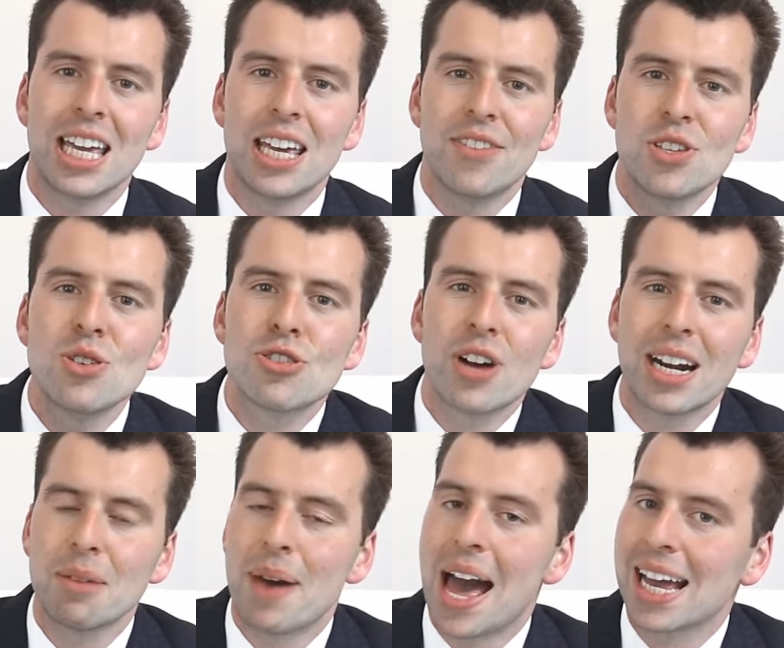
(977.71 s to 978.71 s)
If you try
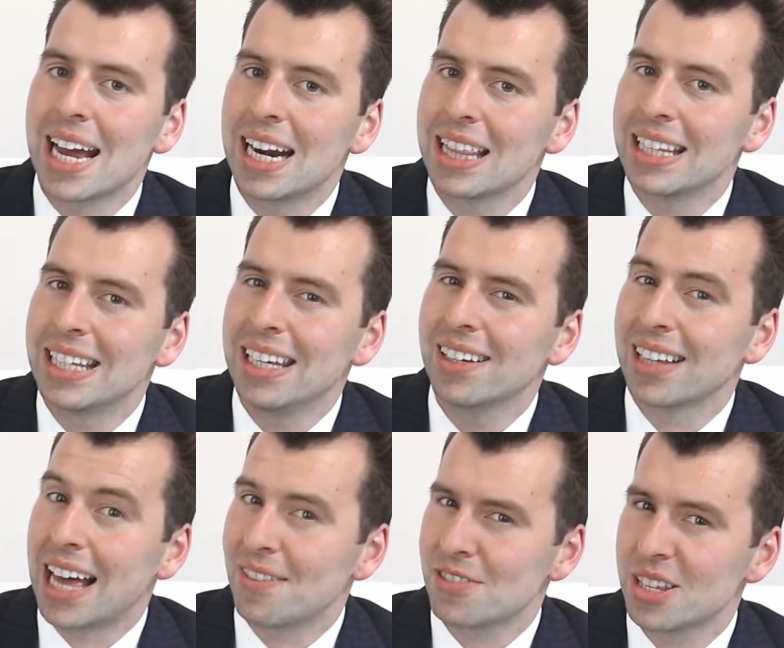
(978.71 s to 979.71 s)
to back out of the
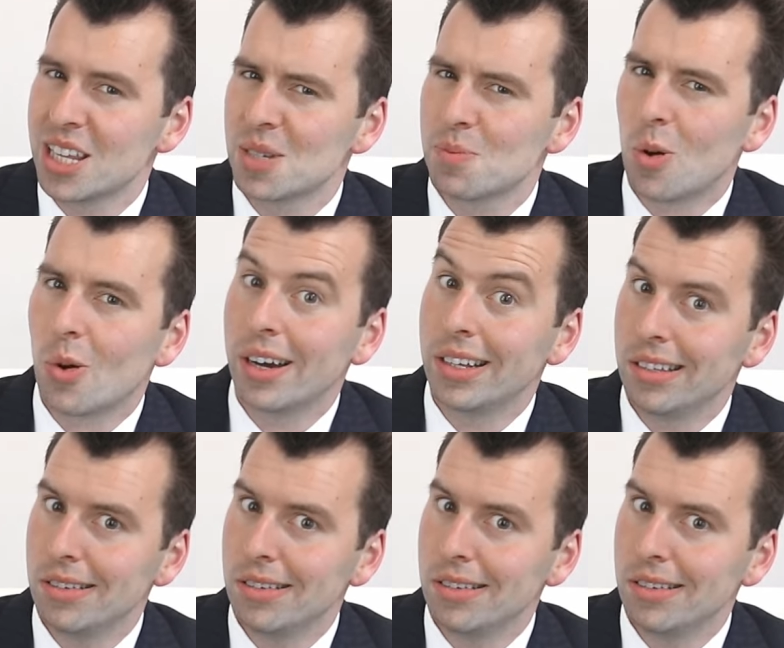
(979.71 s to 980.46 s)
deal after this point,